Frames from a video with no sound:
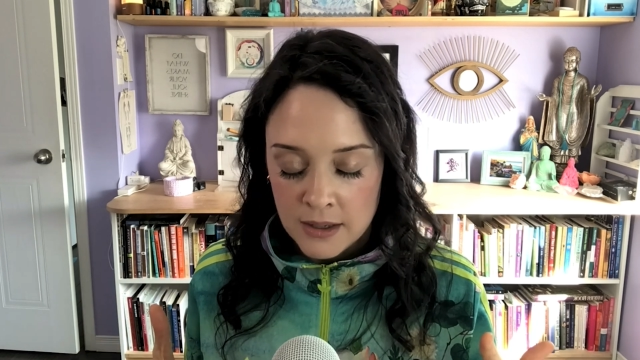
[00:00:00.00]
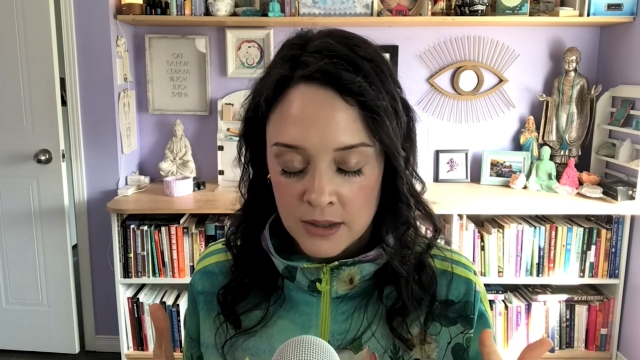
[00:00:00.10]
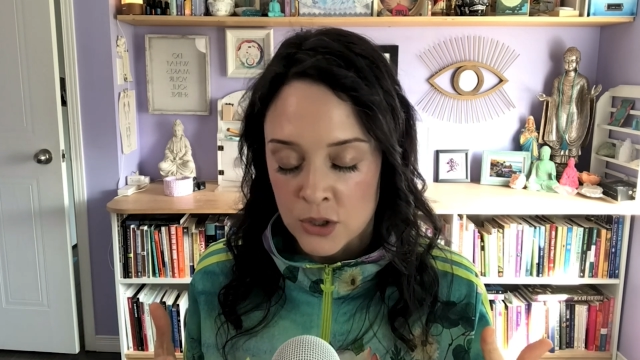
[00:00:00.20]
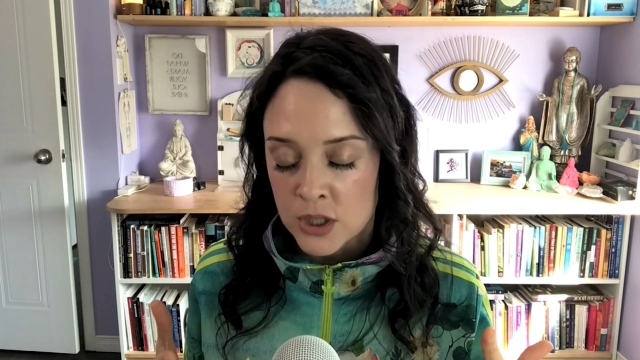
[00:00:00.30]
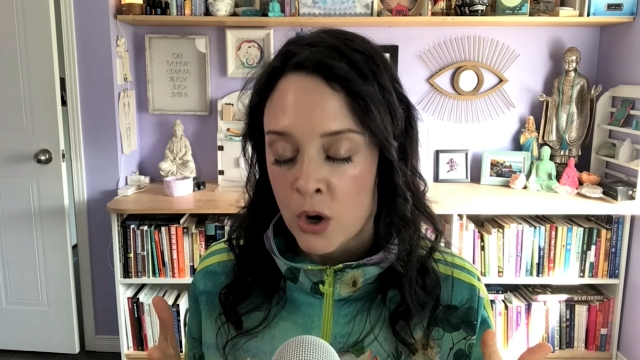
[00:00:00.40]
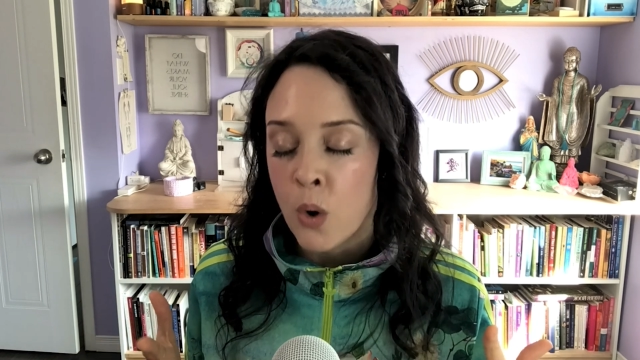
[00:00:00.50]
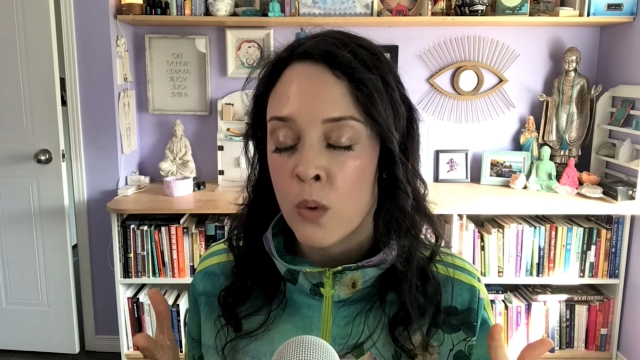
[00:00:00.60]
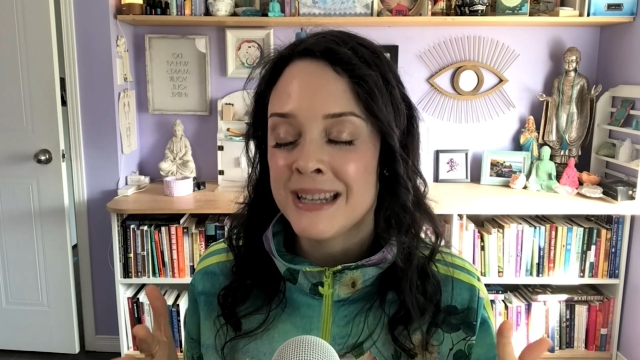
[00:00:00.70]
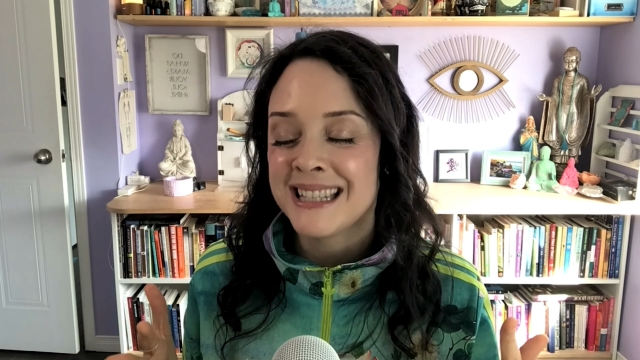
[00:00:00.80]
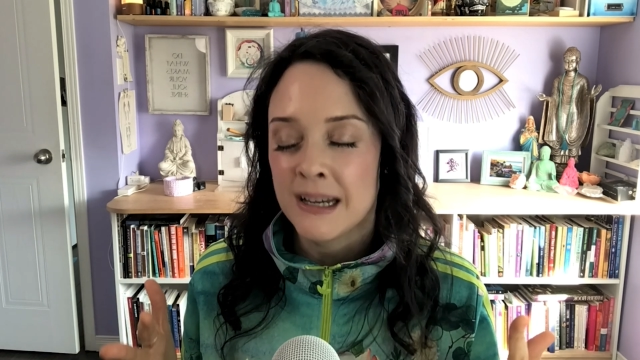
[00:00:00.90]
there is
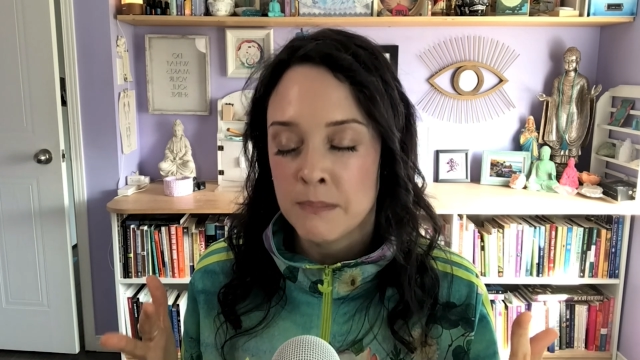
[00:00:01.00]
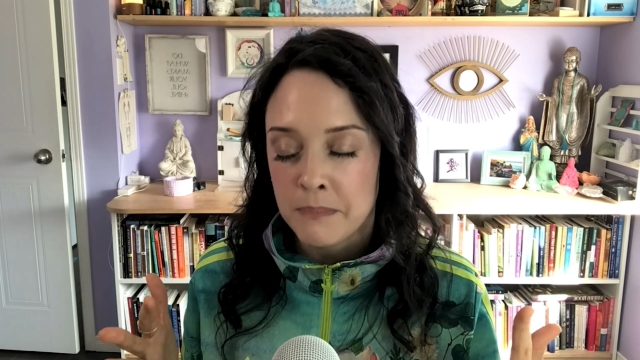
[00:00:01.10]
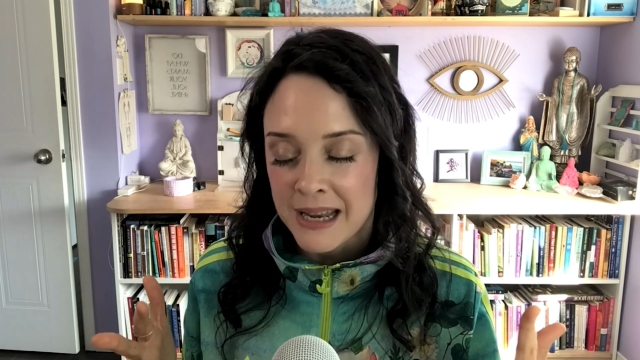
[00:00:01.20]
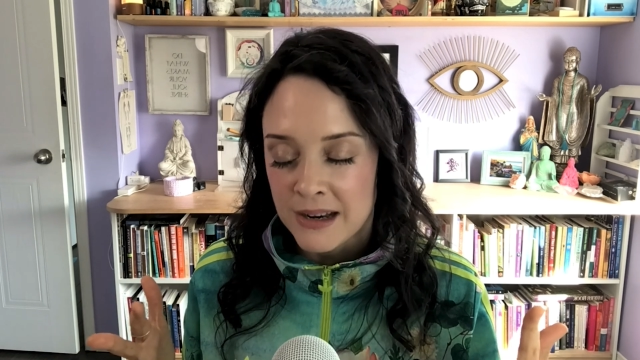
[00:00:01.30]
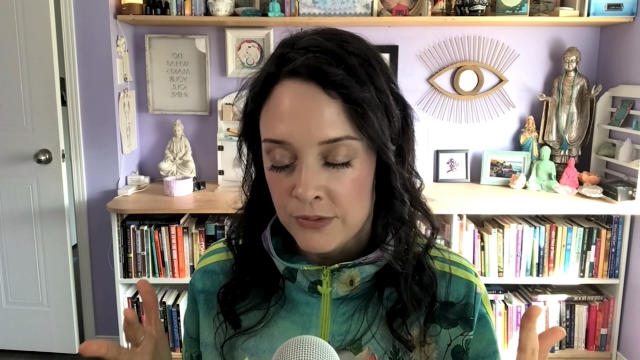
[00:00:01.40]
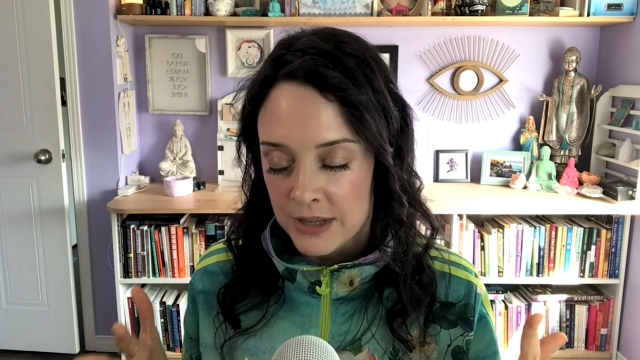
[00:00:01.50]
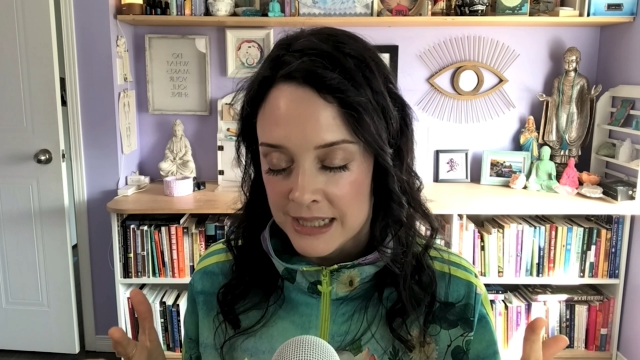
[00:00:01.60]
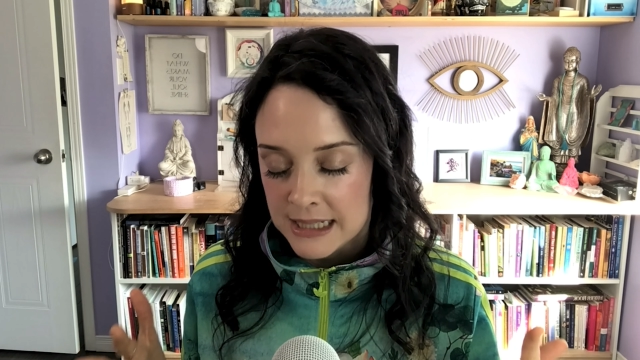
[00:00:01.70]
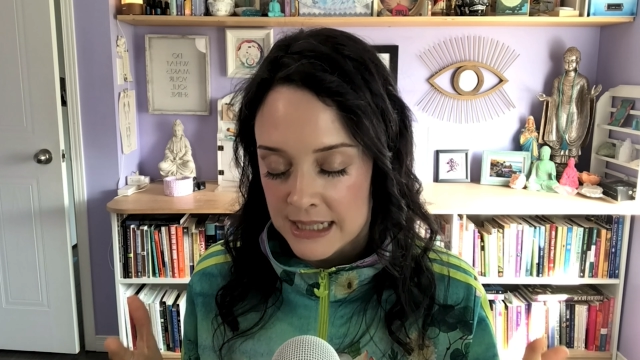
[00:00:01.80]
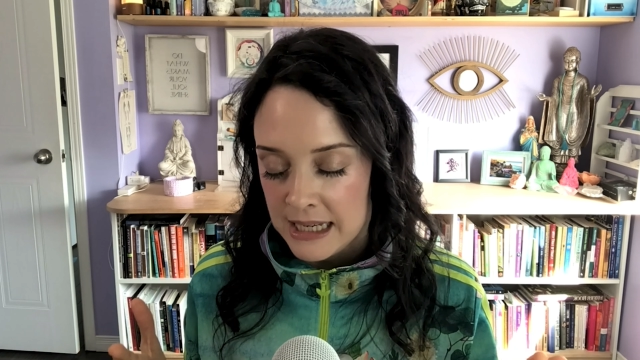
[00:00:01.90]
always a
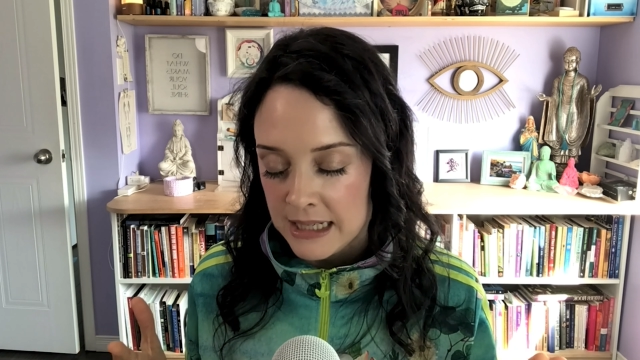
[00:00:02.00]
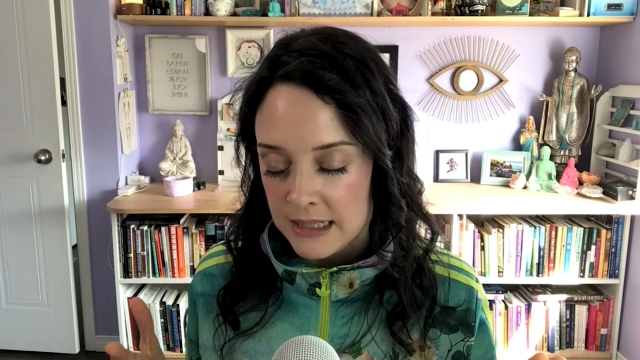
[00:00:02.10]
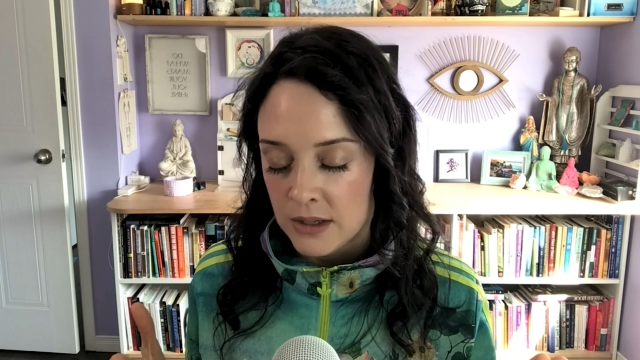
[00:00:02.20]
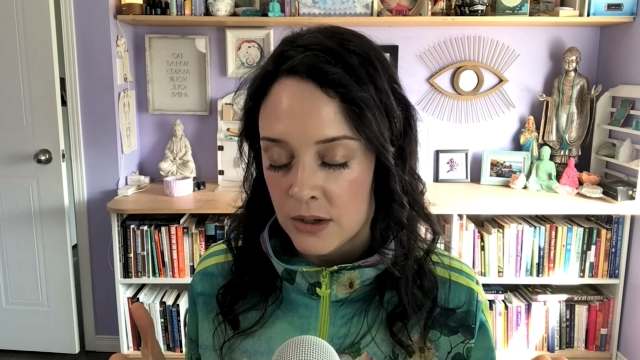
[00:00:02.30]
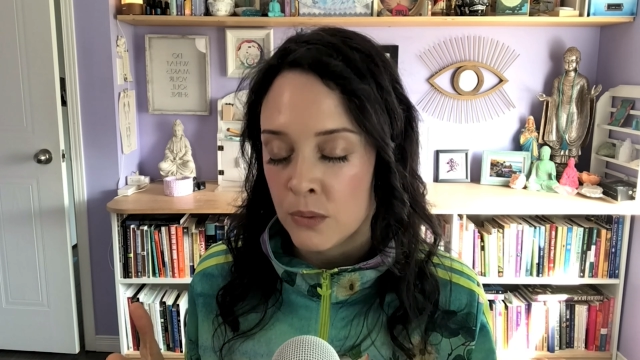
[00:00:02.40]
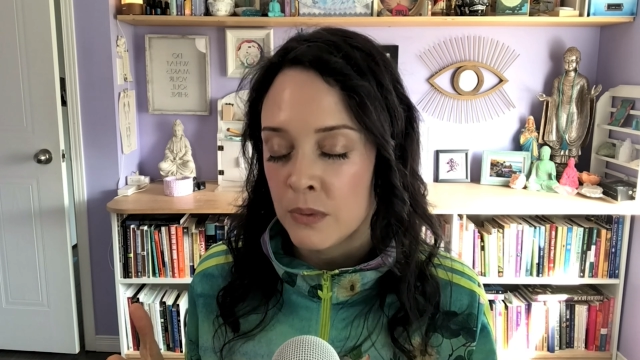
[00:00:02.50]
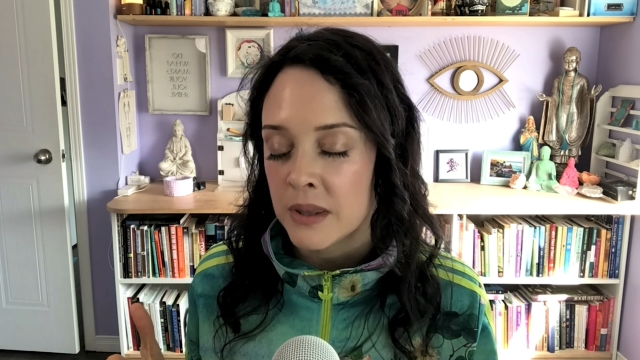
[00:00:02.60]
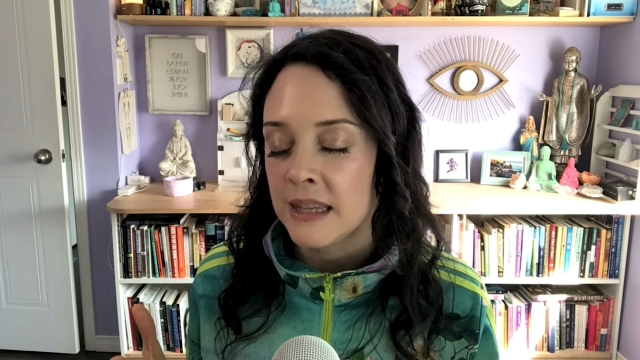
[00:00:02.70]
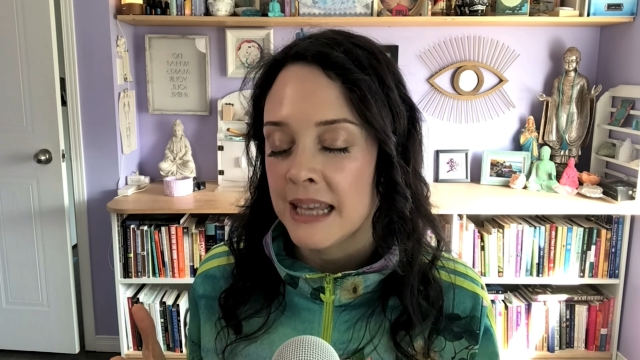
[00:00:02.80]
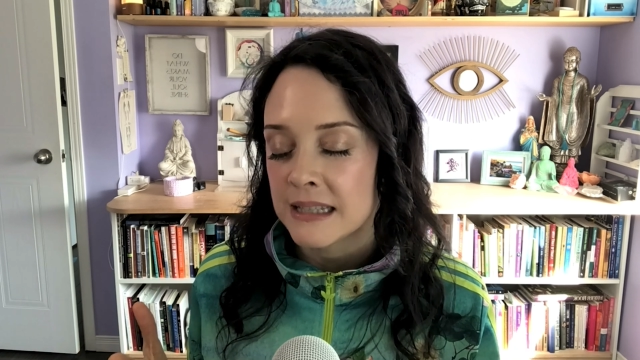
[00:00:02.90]
benefit hidden
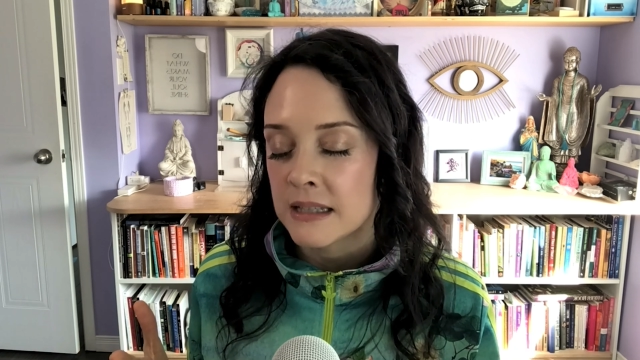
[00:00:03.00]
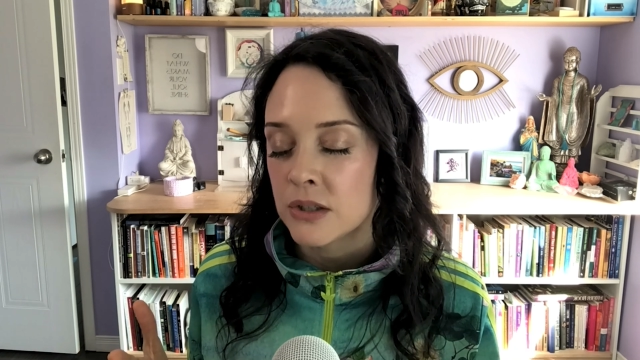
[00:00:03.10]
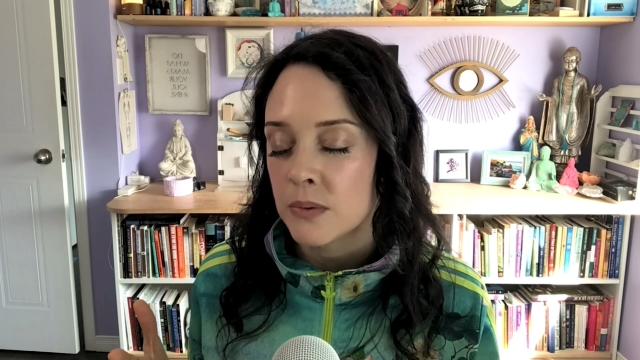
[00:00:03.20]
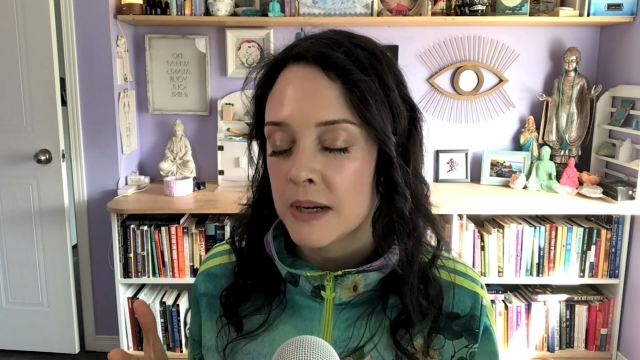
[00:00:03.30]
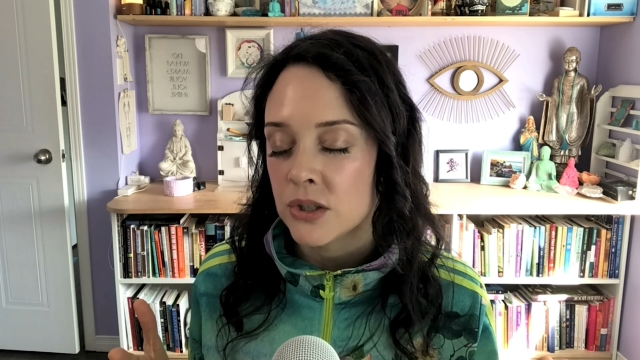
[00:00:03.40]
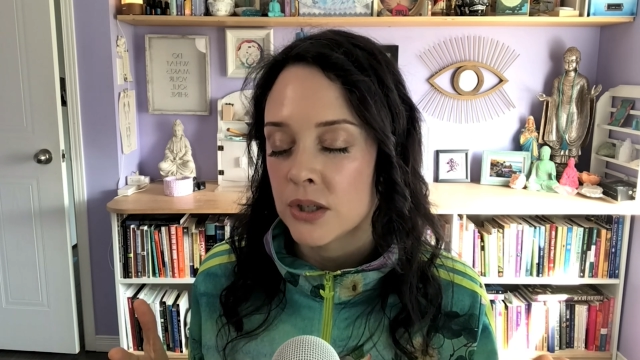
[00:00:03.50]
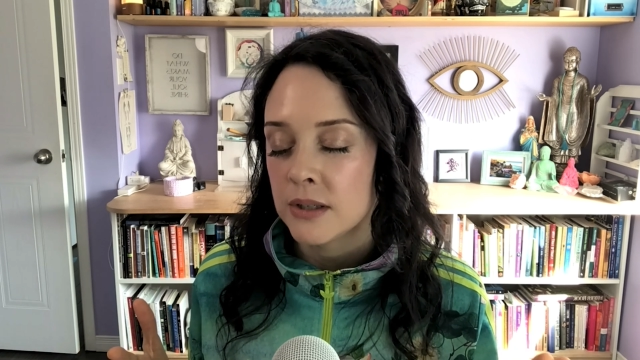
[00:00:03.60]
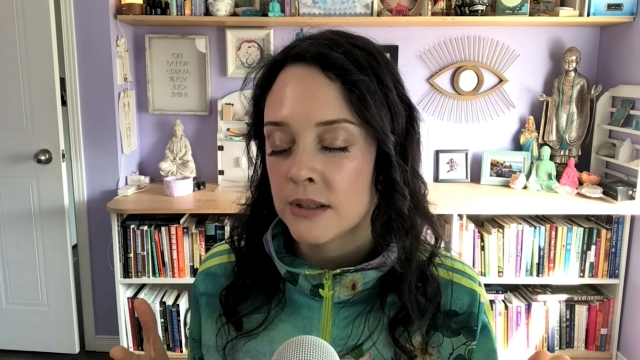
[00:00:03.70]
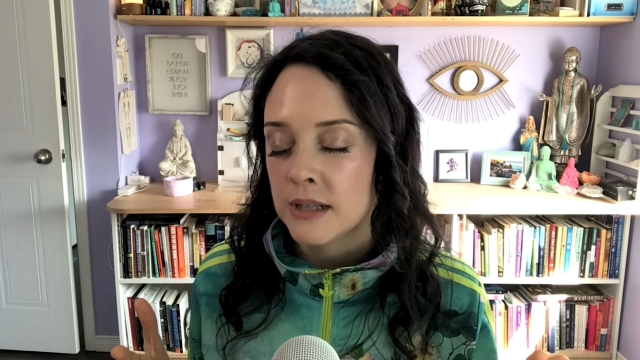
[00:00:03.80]
within that situation.